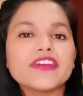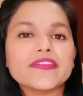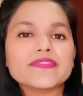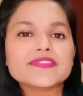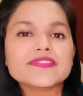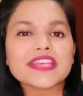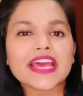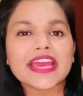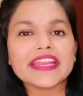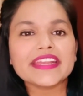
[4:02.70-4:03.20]

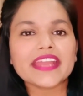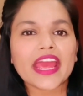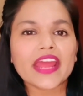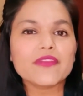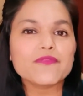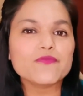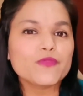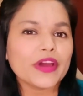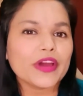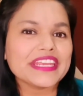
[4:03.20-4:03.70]
website
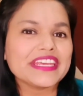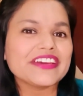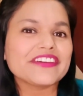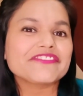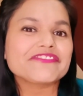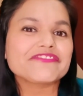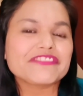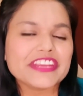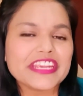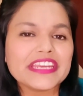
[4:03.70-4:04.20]
and 1 year
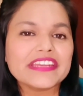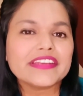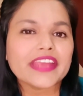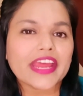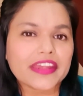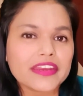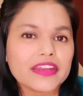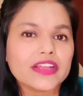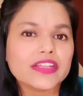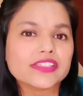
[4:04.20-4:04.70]
free
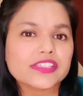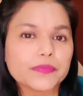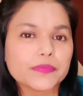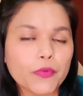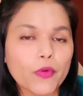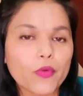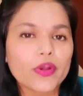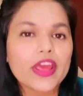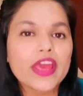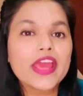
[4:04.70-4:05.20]
technical
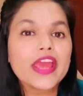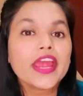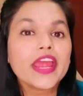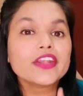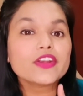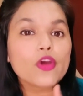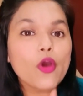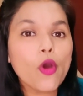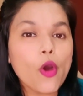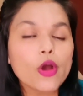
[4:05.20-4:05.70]
support.
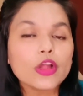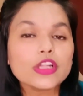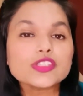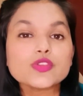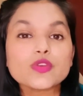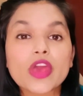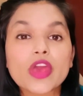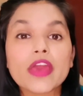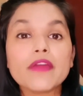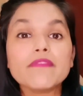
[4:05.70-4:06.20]
It
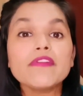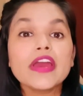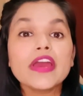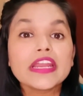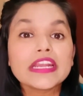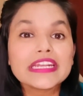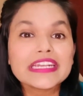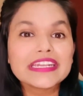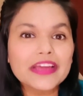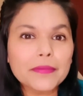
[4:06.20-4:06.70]
also has
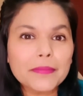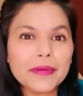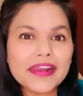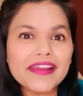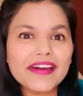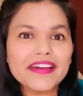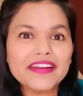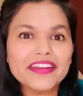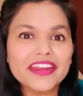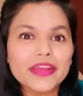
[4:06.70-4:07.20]
double
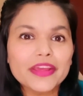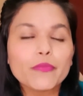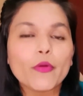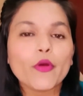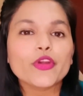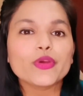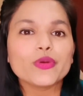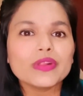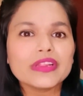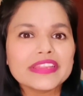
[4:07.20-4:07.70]
earning
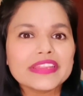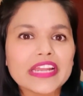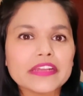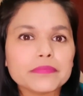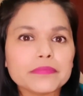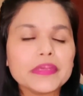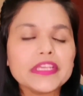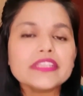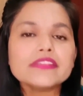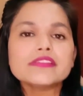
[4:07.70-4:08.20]
module. That
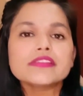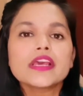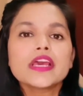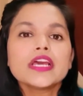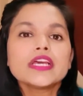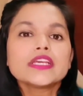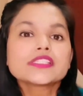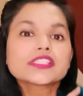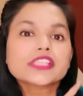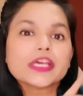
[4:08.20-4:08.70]
means
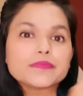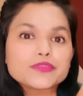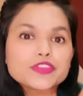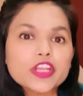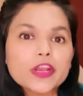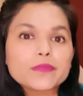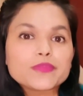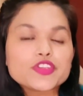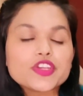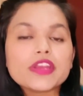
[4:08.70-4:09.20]

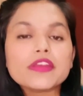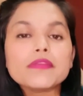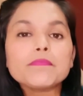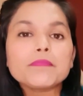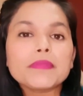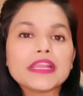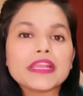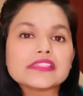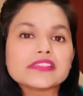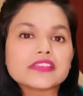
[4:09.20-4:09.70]
subscription
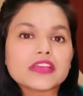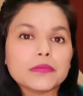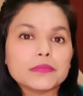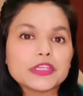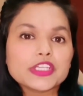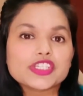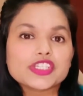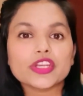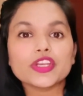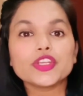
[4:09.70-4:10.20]
plus
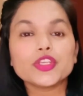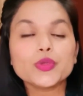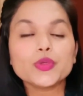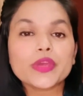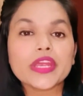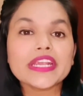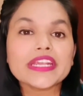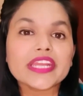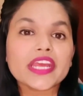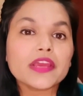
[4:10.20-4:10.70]
commission. You
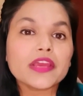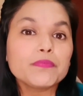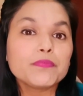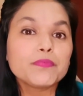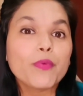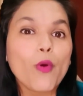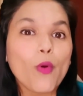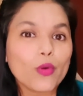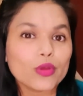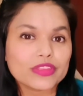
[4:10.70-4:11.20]
can take
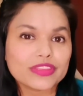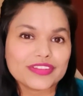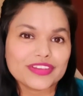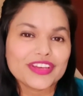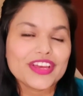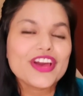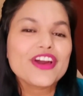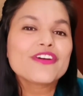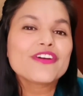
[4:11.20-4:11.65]
both